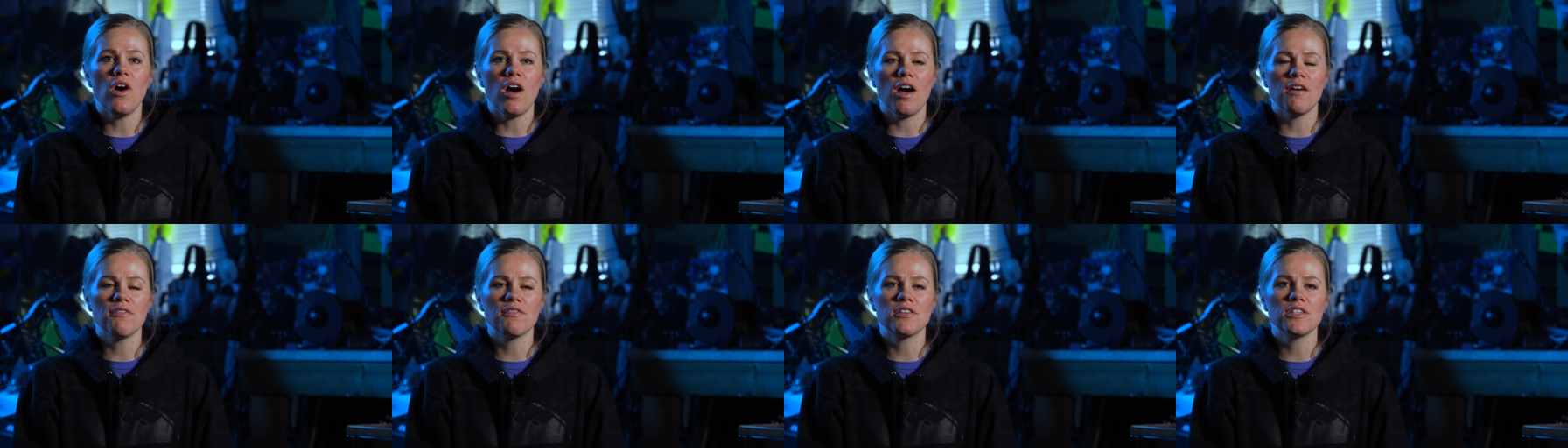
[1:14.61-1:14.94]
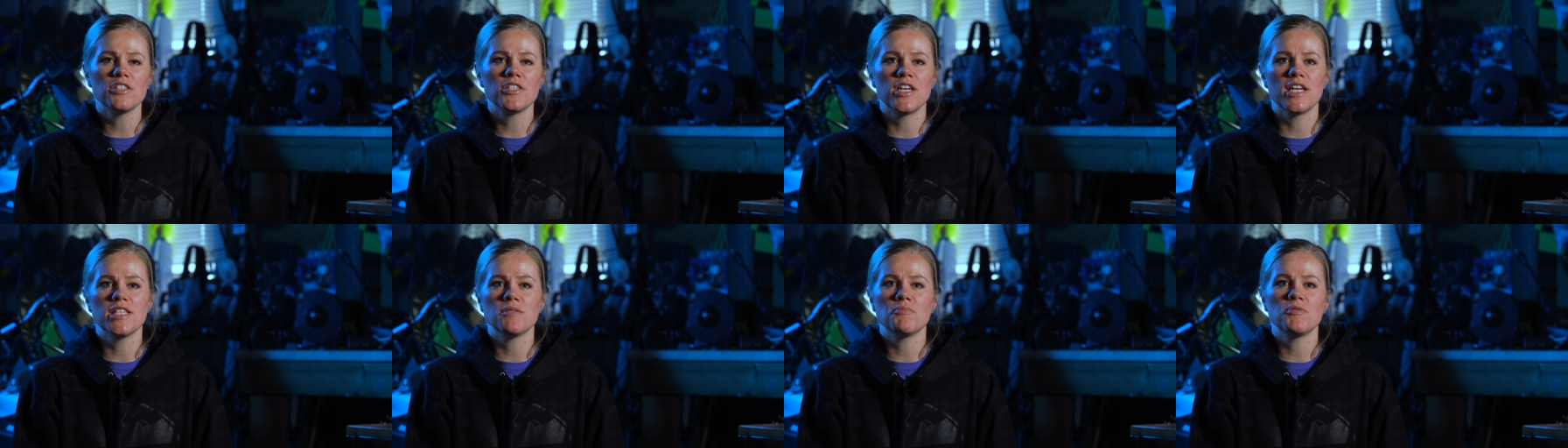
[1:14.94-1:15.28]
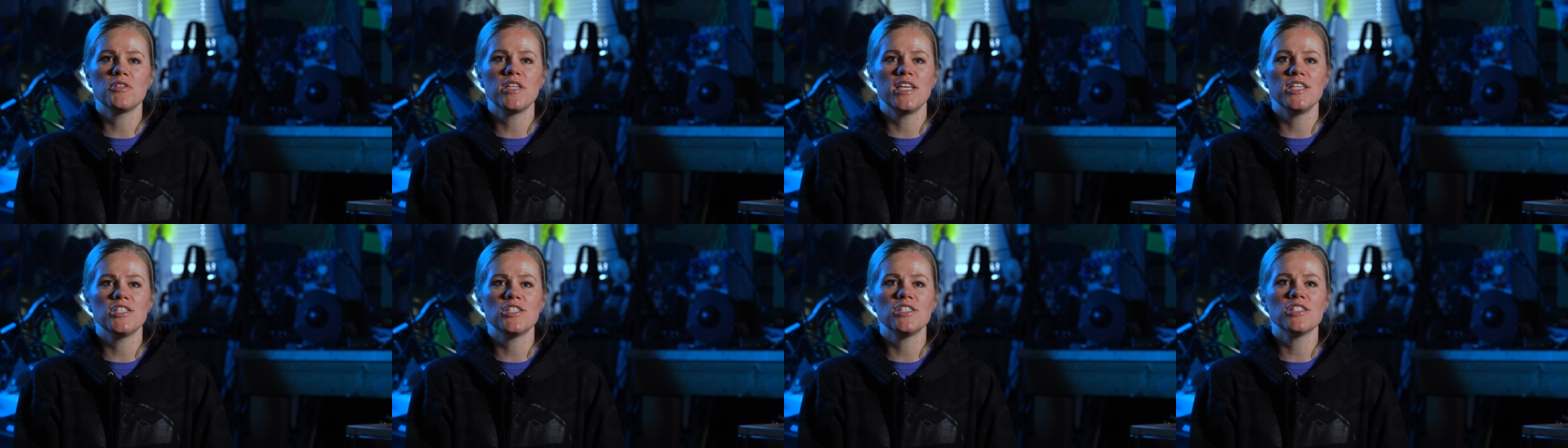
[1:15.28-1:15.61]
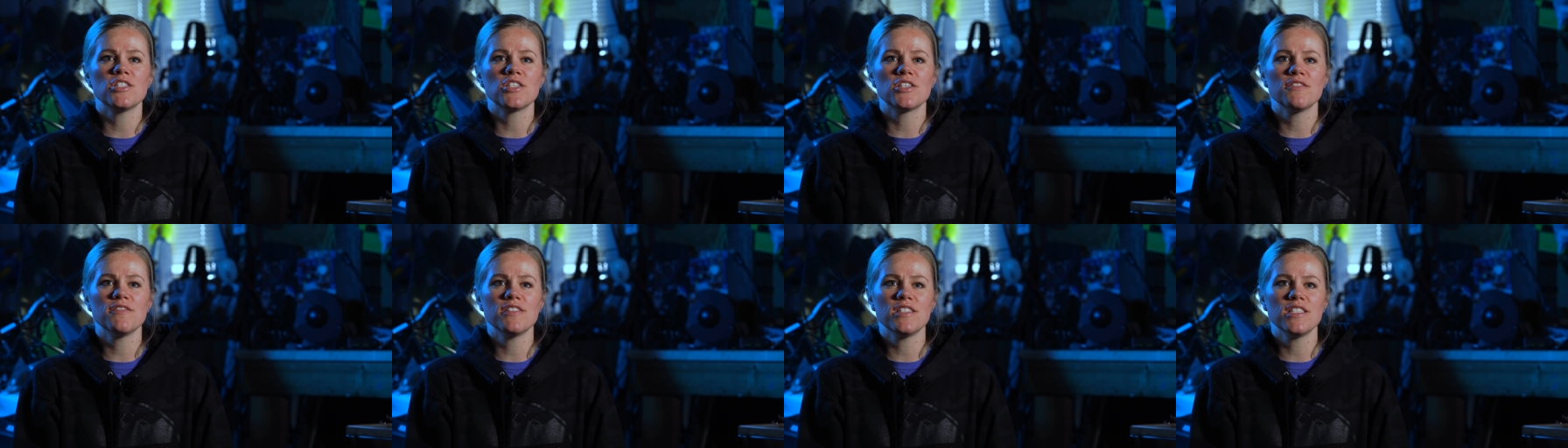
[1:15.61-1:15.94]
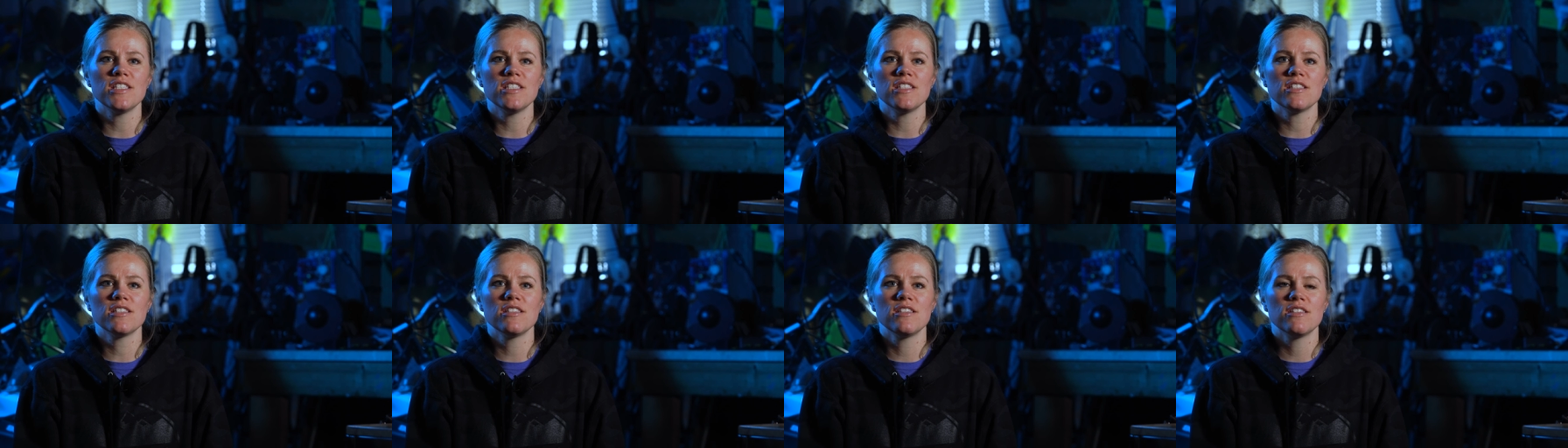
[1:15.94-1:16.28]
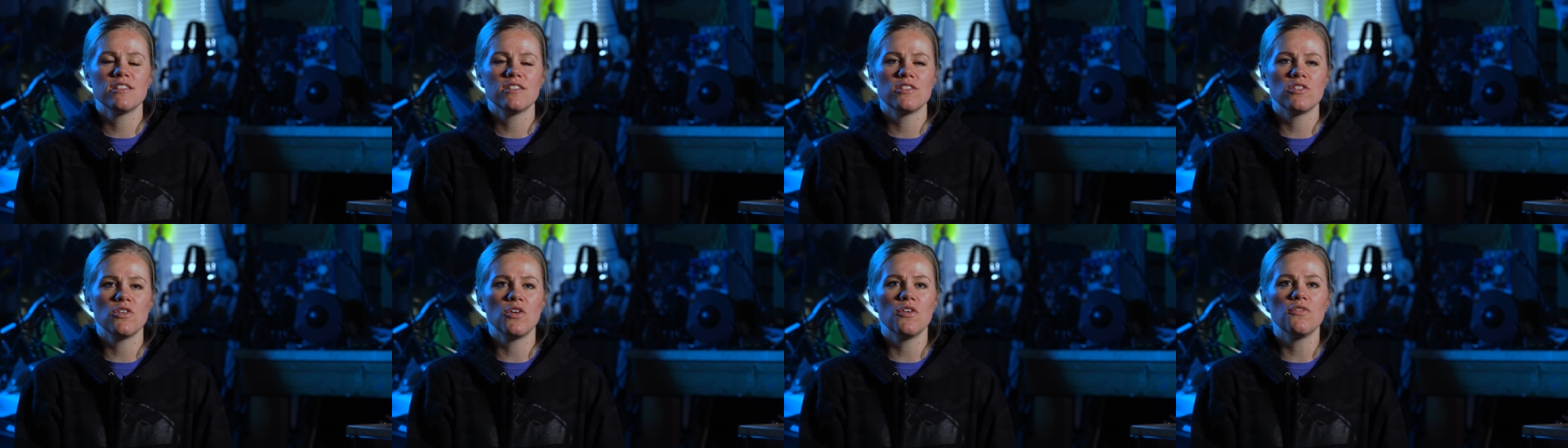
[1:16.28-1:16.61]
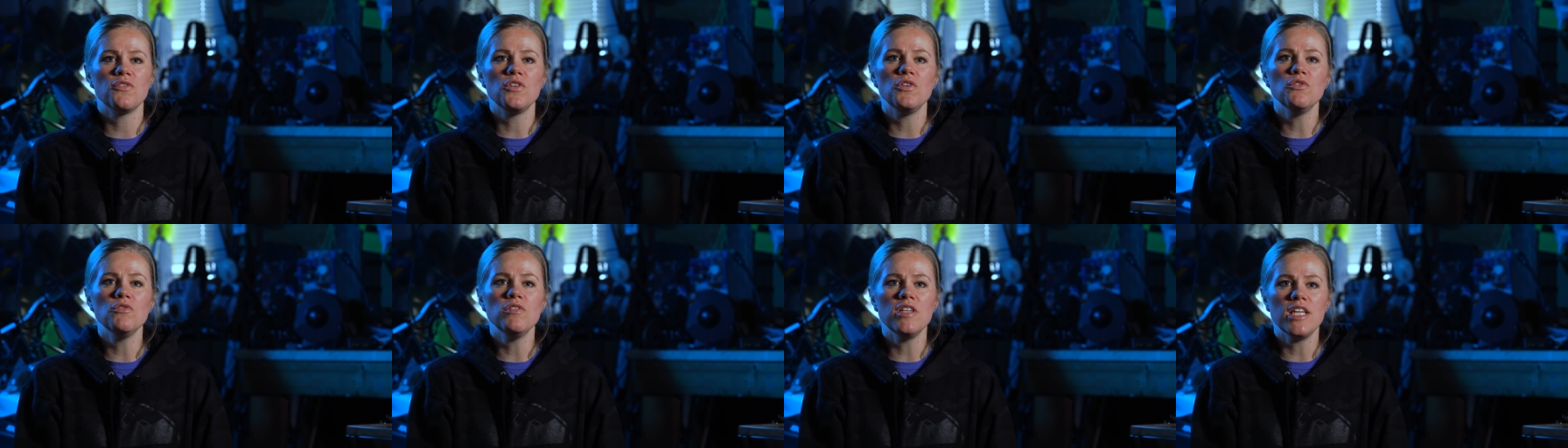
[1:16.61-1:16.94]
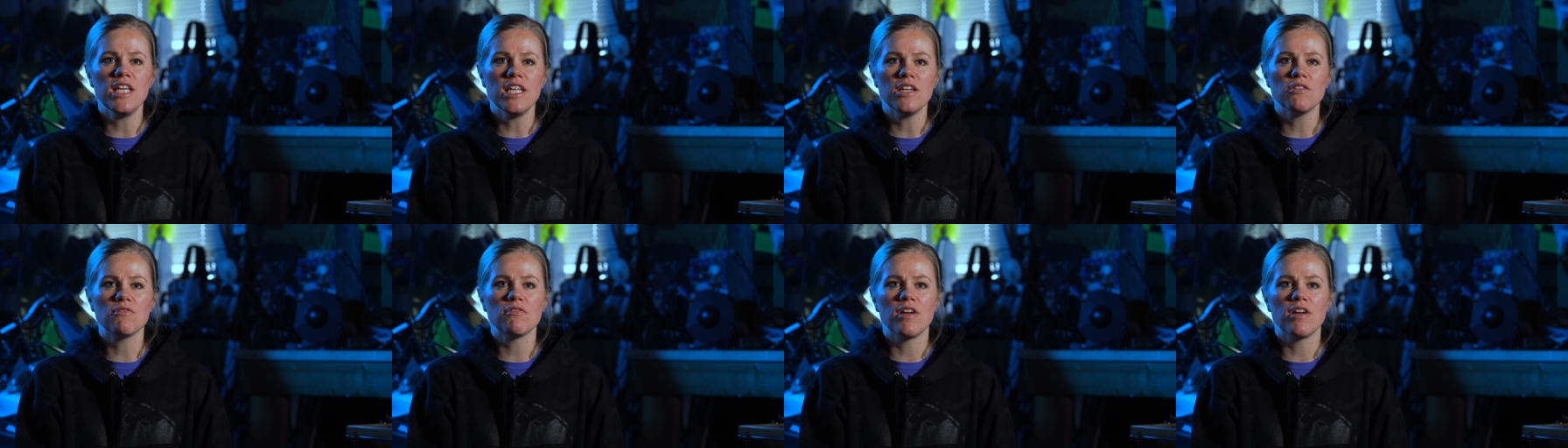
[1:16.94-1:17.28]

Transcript: offer transportation services, so if you need a